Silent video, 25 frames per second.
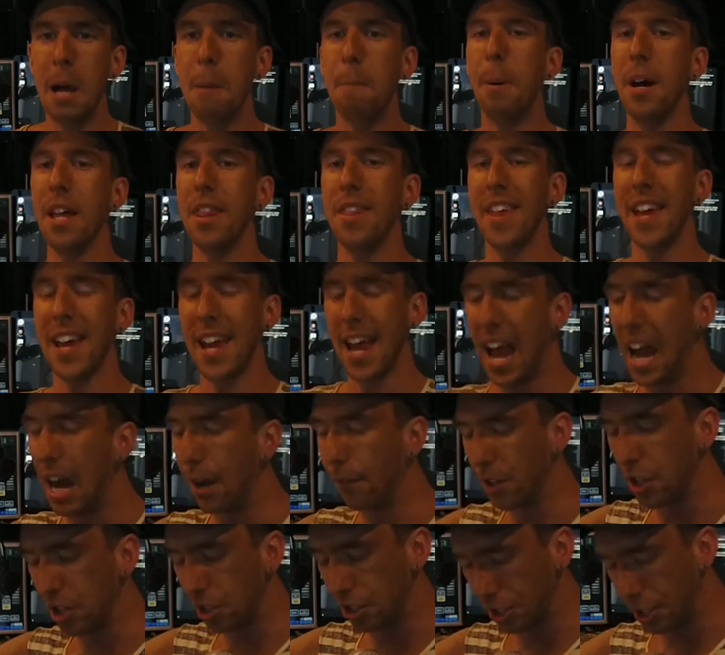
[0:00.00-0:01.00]
but they
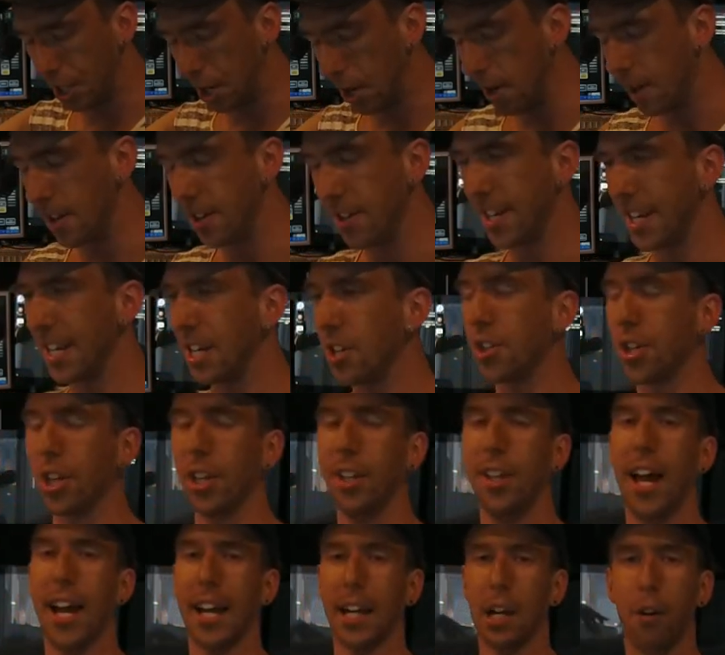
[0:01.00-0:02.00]
haven't turned into
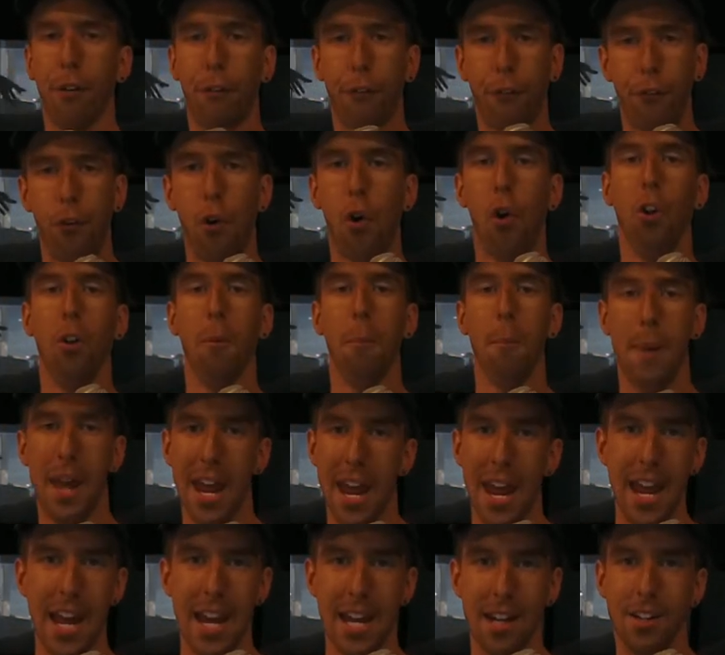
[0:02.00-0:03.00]
like a full
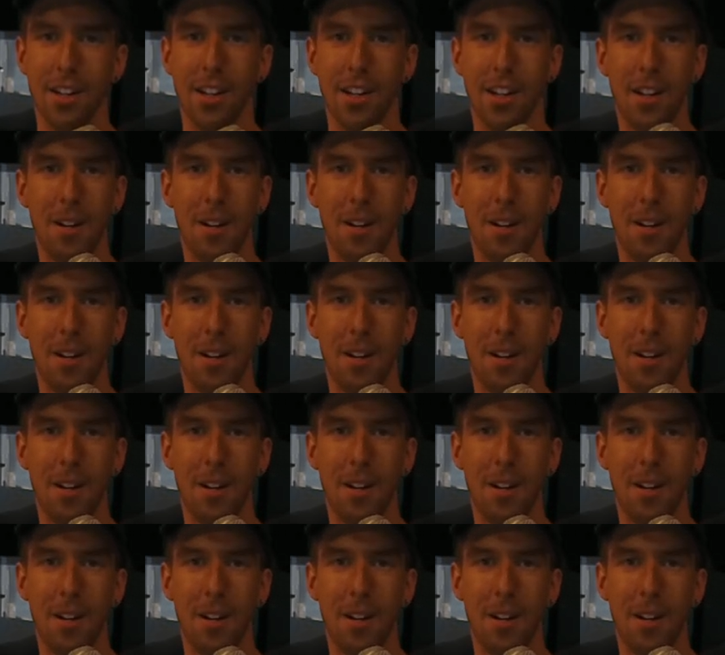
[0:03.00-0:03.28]
man.